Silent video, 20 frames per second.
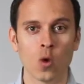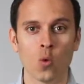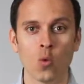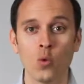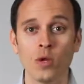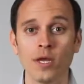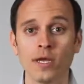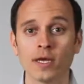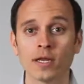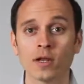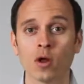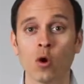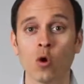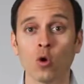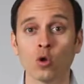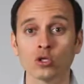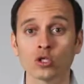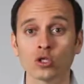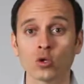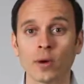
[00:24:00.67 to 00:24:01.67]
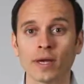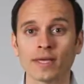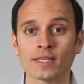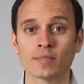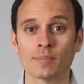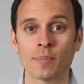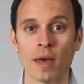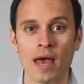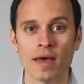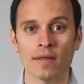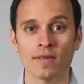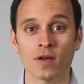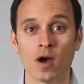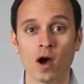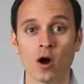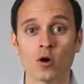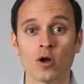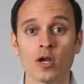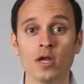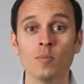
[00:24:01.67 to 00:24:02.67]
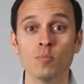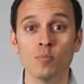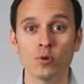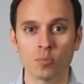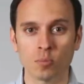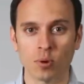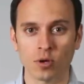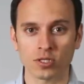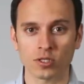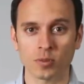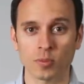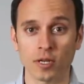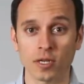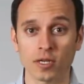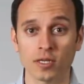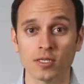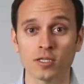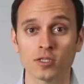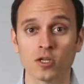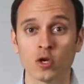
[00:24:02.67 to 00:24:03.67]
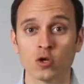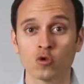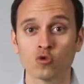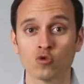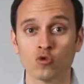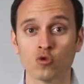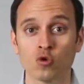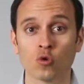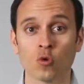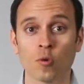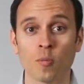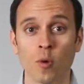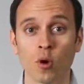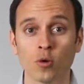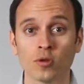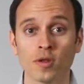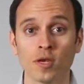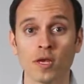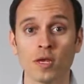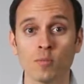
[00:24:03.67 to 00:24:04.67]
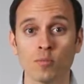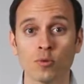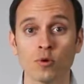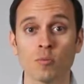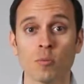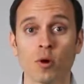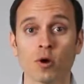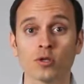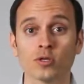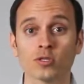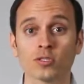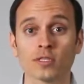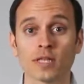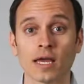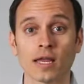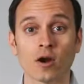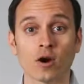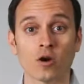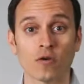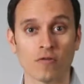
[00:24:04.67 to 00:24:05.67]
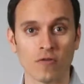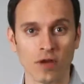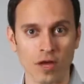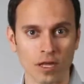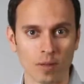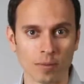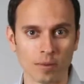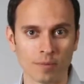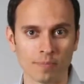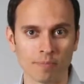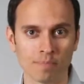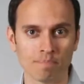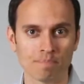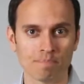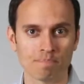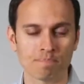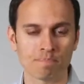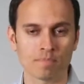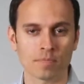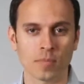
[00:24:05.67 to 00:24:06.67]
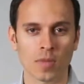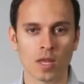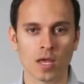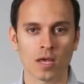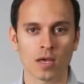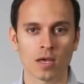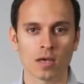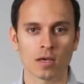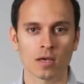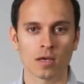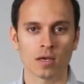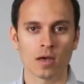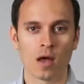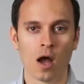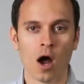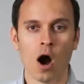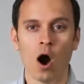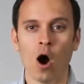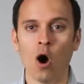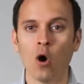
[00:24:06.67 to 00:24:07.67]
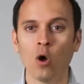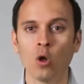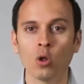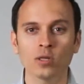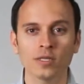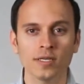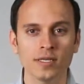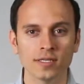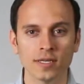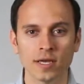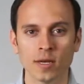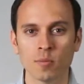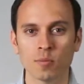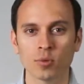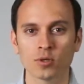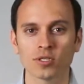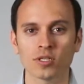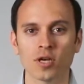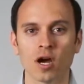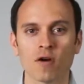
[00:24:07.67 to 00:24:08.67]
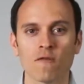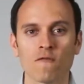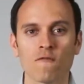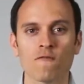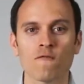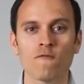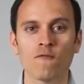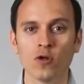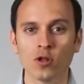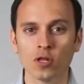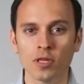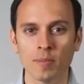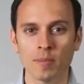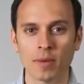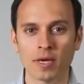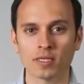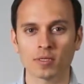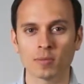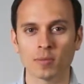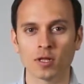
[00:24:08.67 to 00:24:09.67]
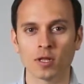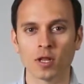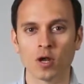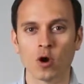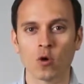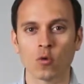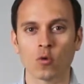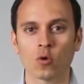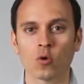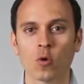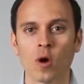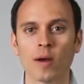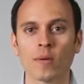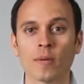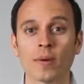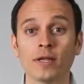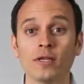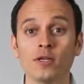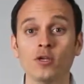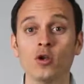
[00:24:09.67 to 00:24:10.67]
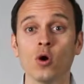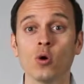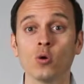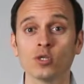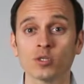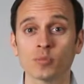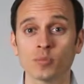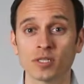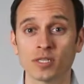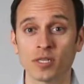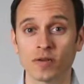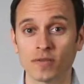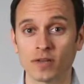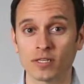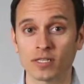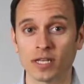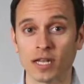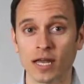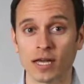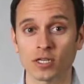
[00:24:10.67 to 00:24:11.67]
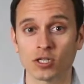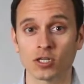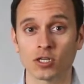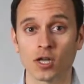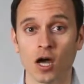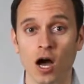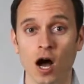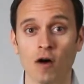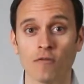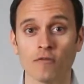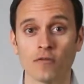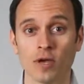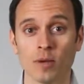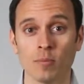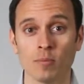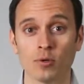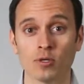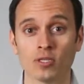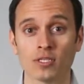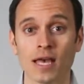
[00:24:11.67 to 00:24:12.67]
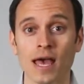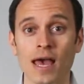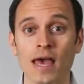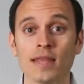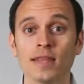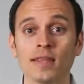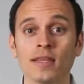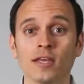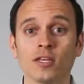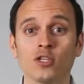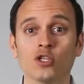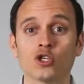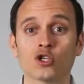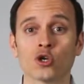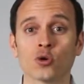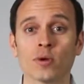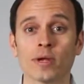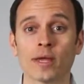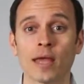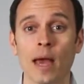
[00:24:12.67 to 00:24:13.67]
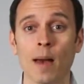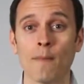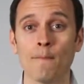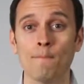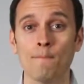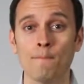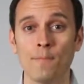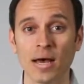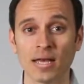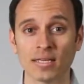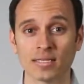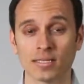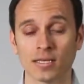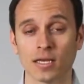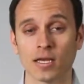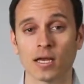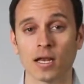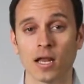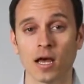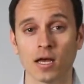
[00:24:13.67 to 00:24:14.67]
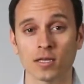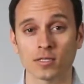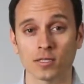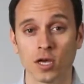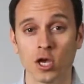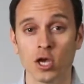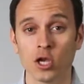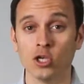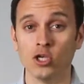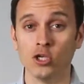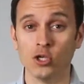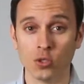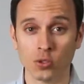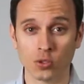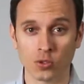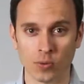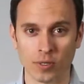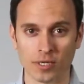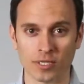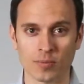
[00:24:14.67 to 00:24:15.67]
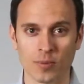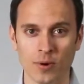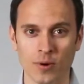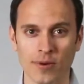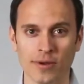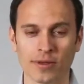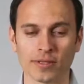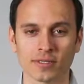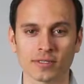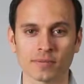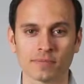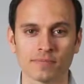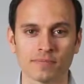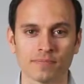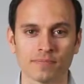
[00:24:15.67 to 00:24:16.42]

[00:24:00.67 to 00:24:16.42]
we can also expand our input possibilities to the remote input modules that are available. All these inputs are fully mixable, requiring no specific selection of inputs and ensuring a best-in-class user experience.